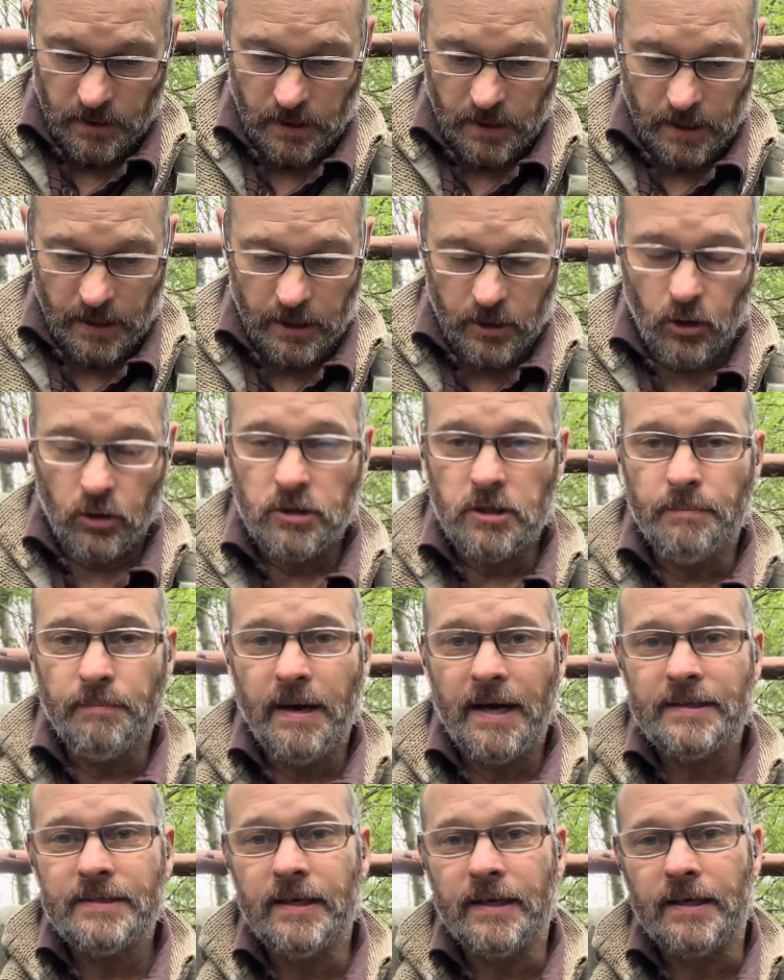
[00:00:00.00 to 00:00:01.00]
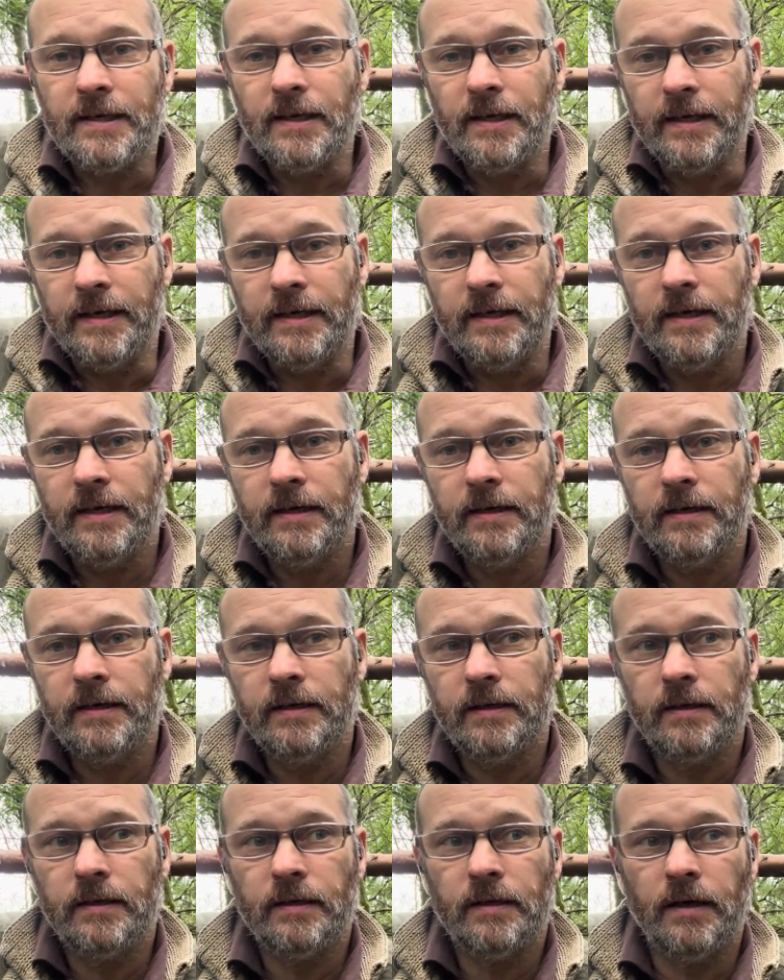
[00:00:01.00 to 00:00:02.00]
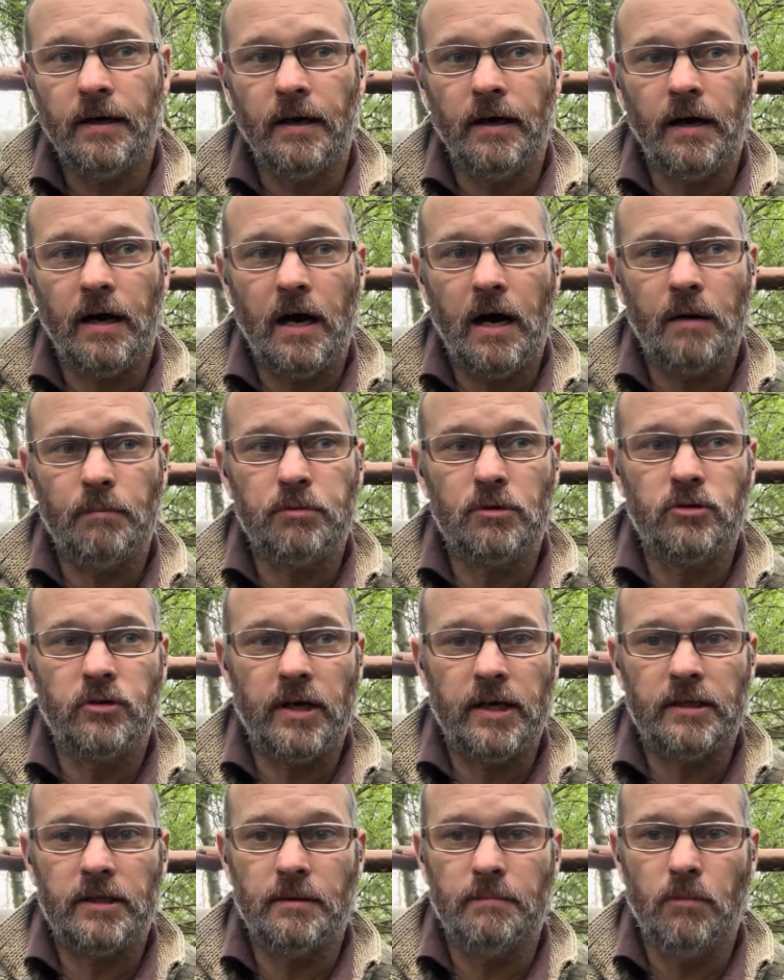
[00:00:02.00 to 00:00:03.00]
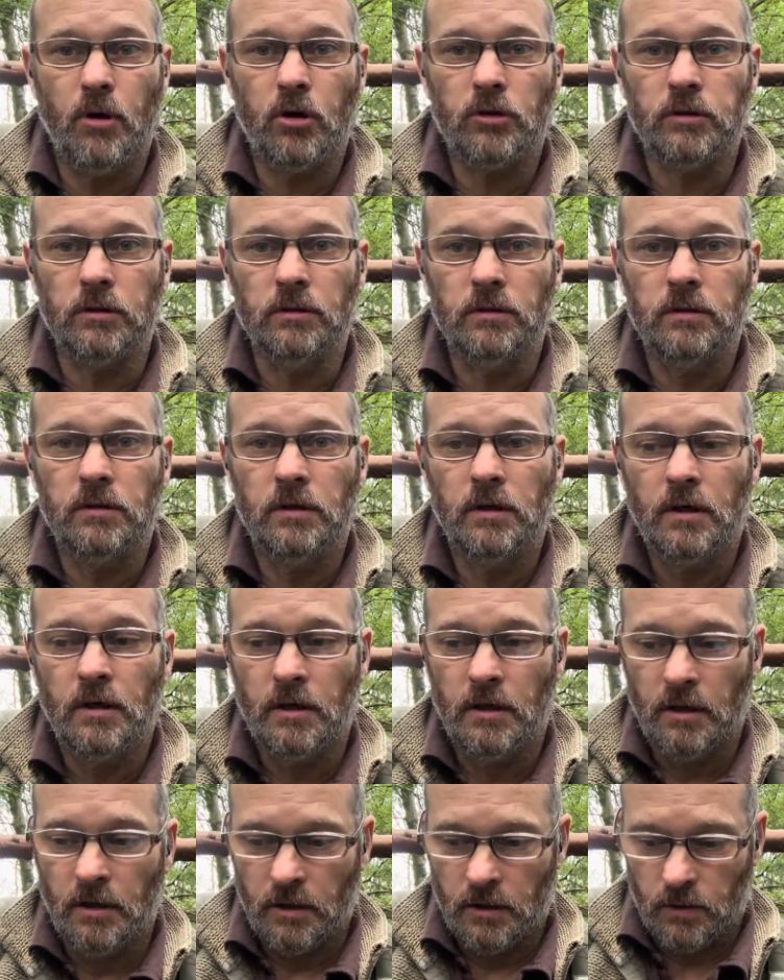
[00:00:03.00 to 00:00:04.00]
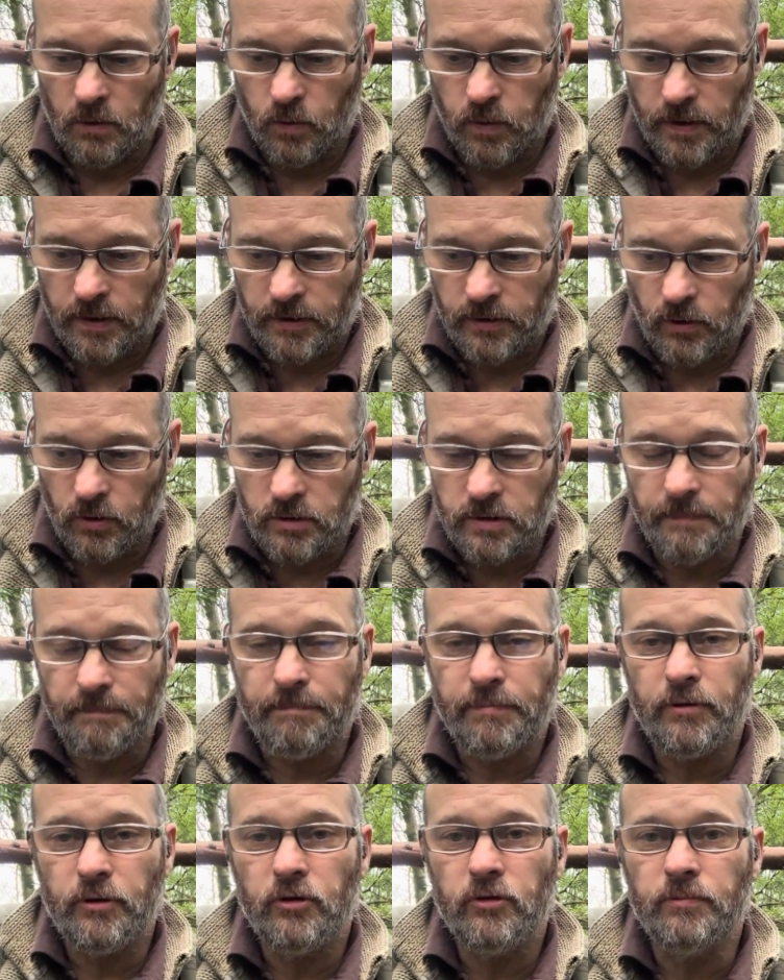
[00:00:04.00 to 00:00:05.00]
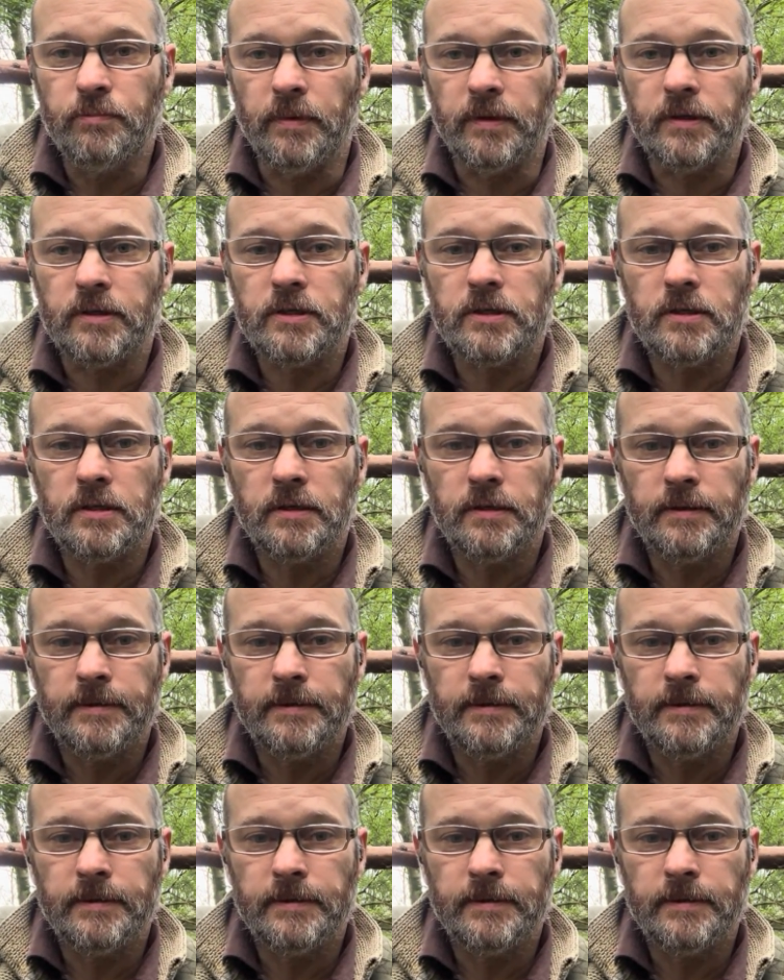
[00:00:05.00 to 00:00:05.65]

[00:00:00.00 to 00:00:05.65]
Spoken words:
I automatically upgrade the model with those improvements.